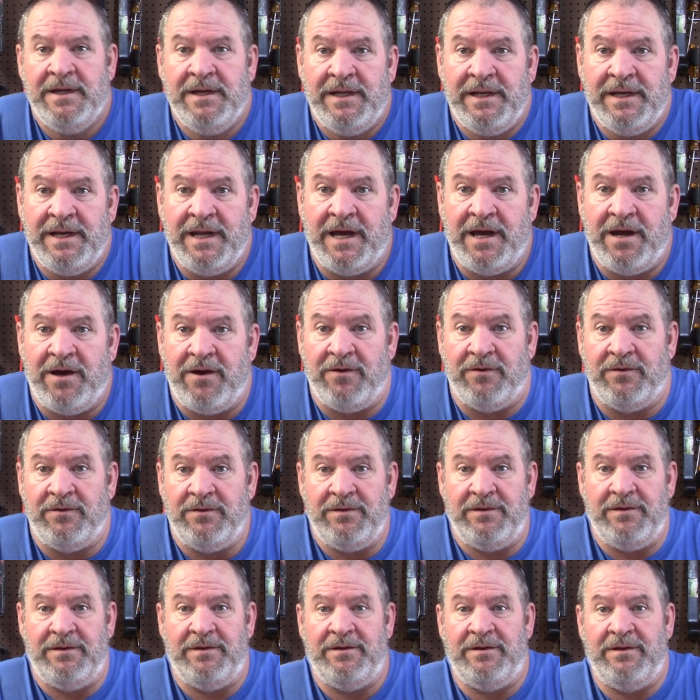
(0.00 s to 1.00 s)
Now,
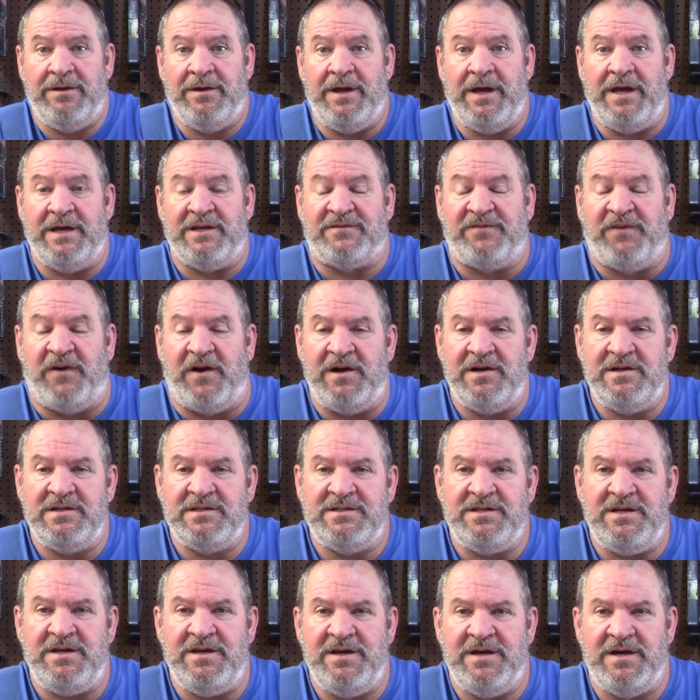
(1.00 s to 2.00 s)
as far
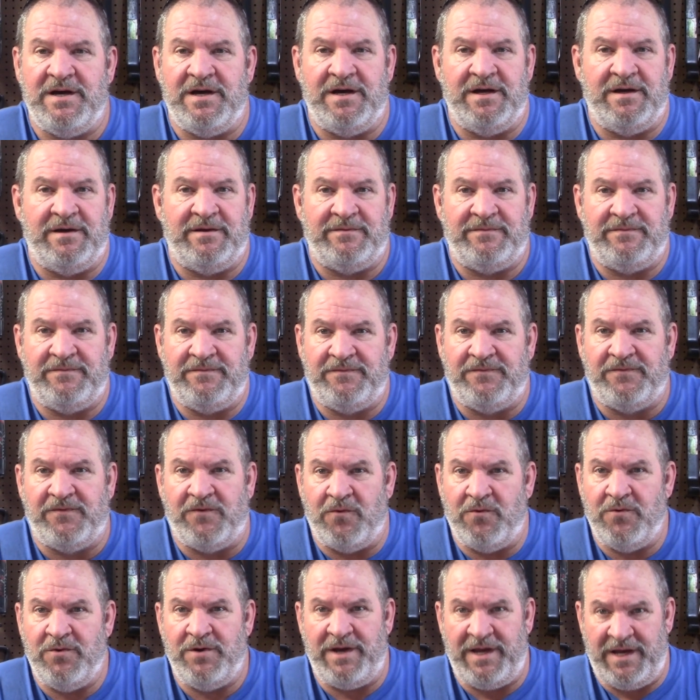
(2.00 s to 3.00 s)
as the uh,
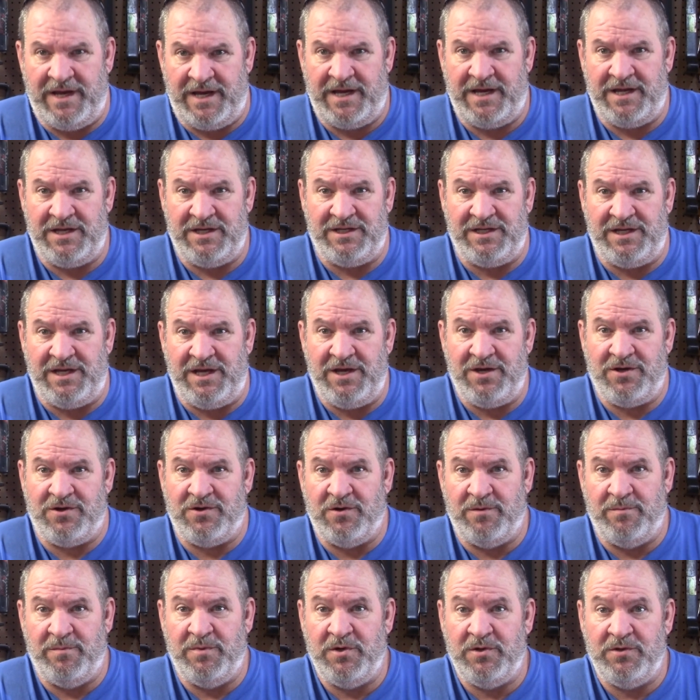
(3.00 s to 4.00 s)
Ford Edge
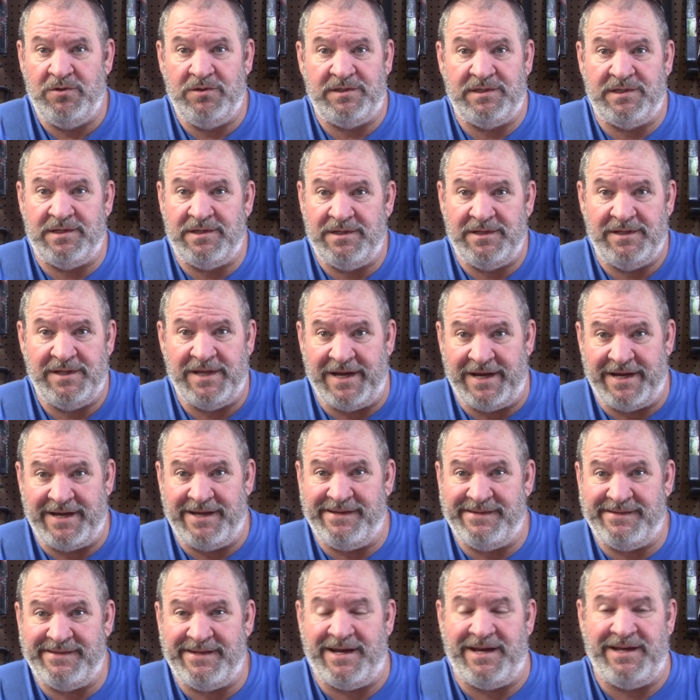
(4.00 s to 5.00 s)
EcoBoost, like
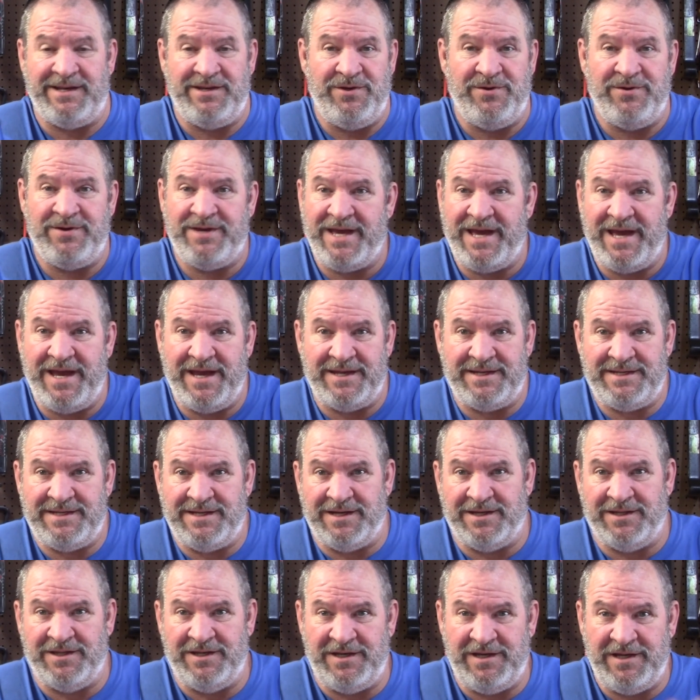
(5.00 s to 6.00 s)
I said, you can't
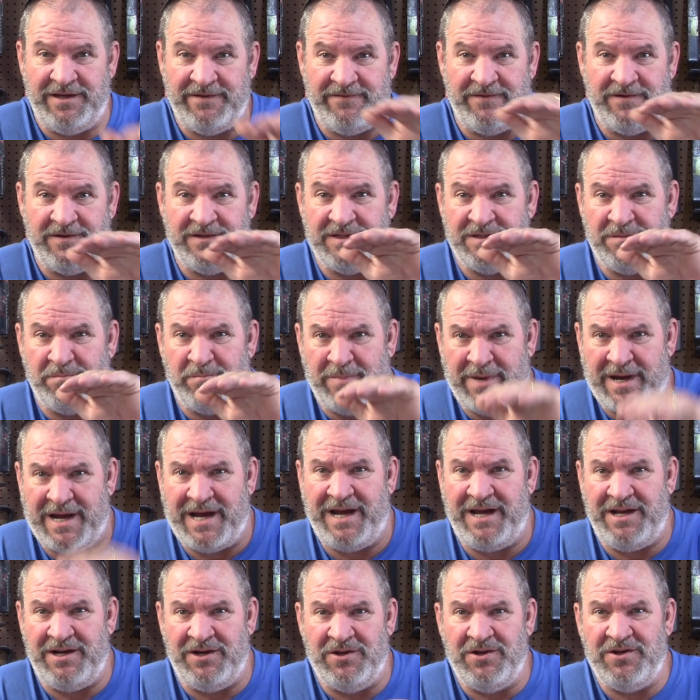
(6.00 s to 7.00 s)
tell the difference
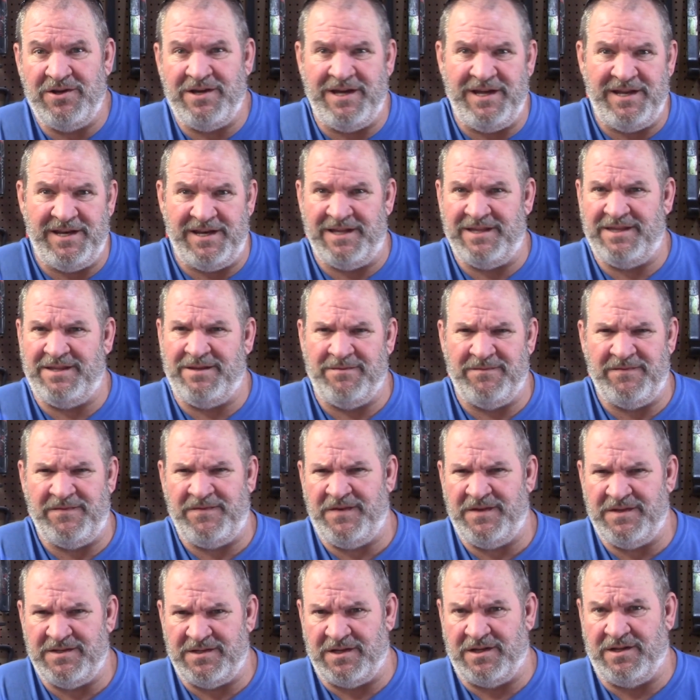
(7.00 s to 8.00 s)
by looking at them
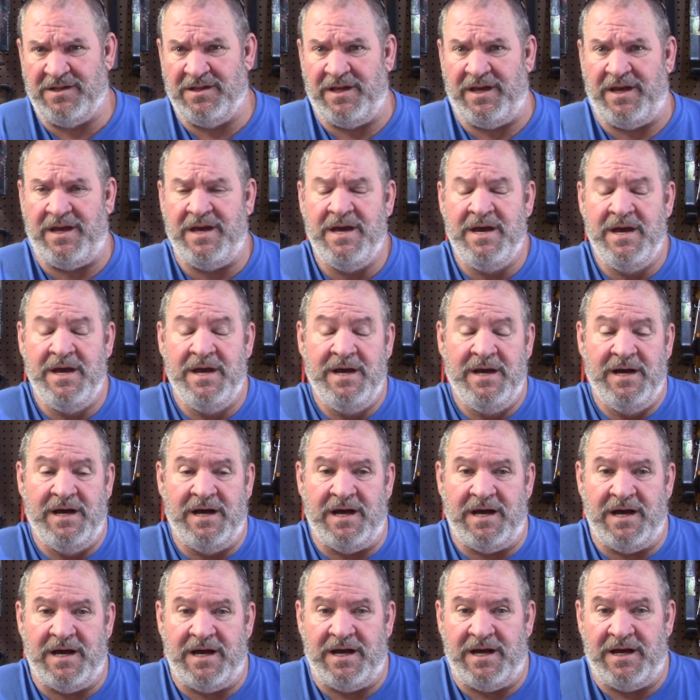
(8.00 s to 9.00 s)
physically.
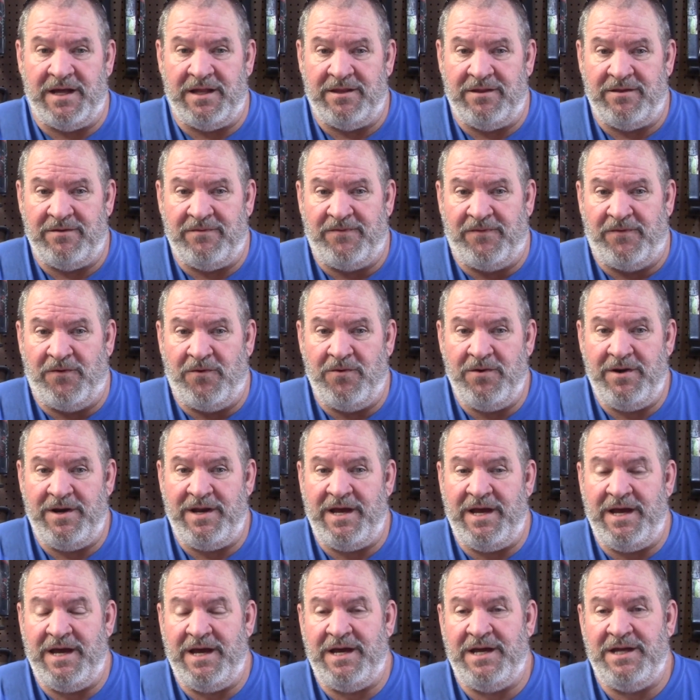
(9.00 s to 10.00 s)
Uh, the
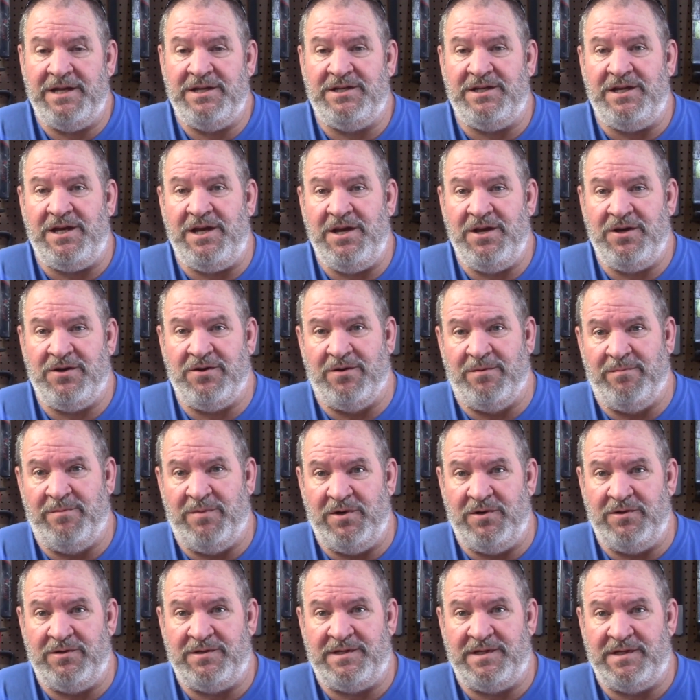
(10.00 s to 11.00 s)
Ford Edge
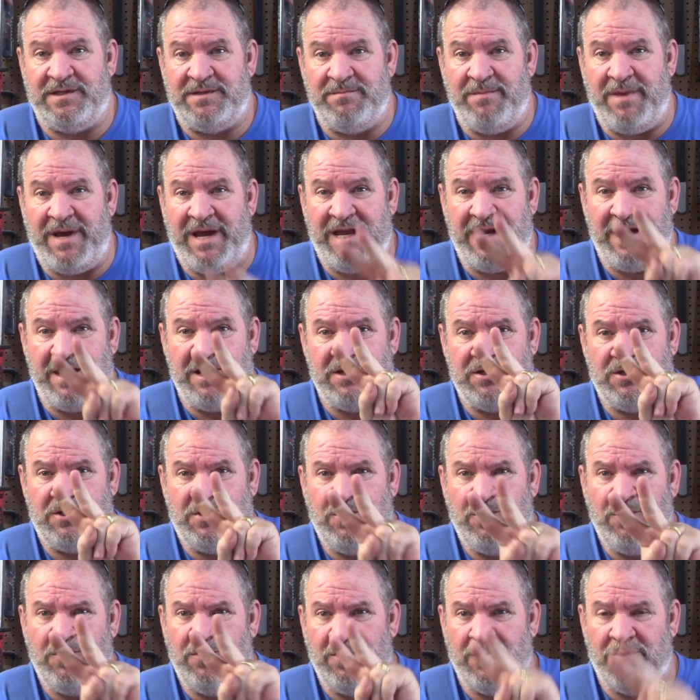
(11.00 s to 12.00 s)
EcoBoost is made in
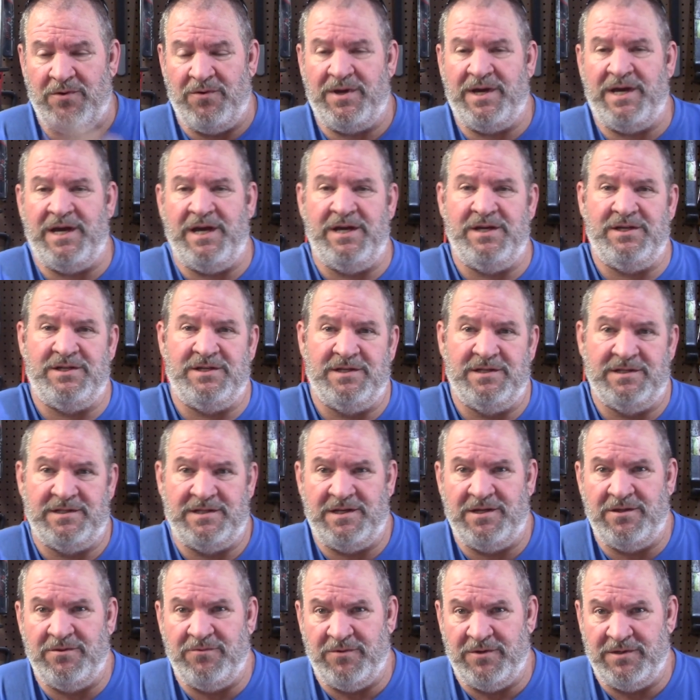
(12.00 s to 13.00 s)
two locations.
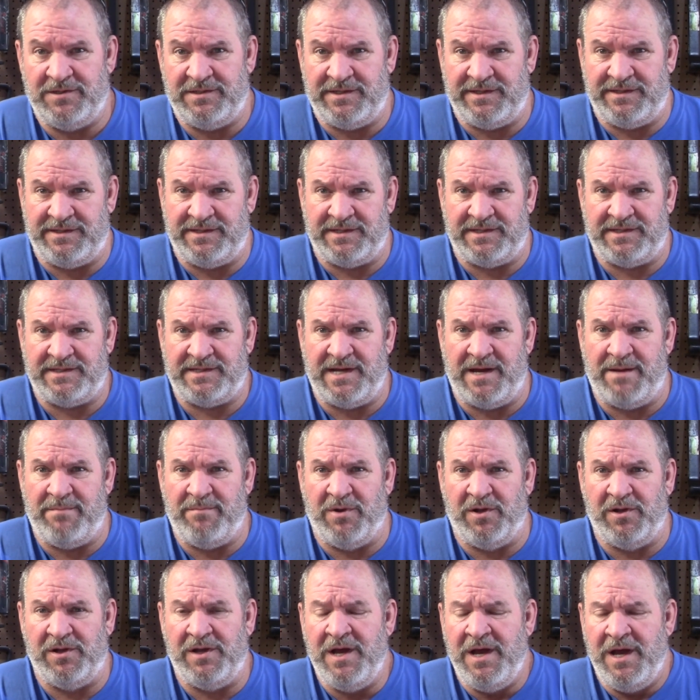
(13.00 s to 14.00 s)
In other words, it's
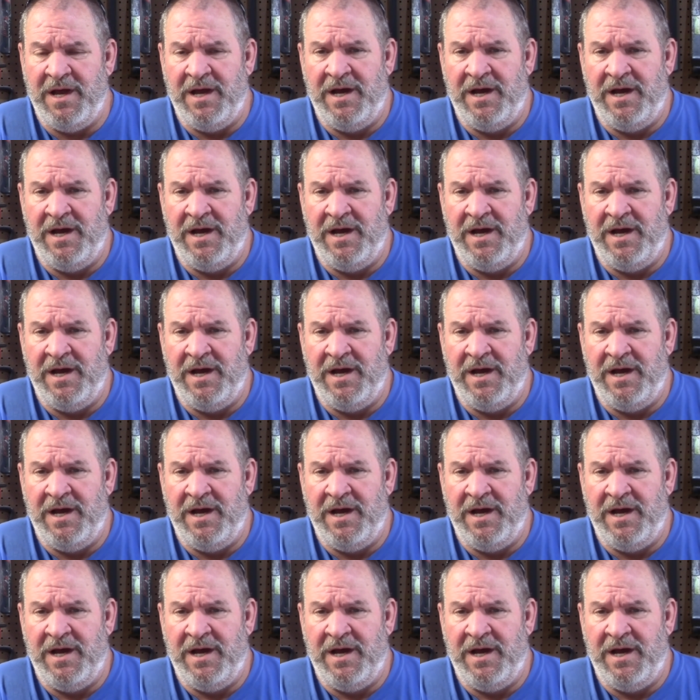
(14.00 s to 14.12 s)
assembled.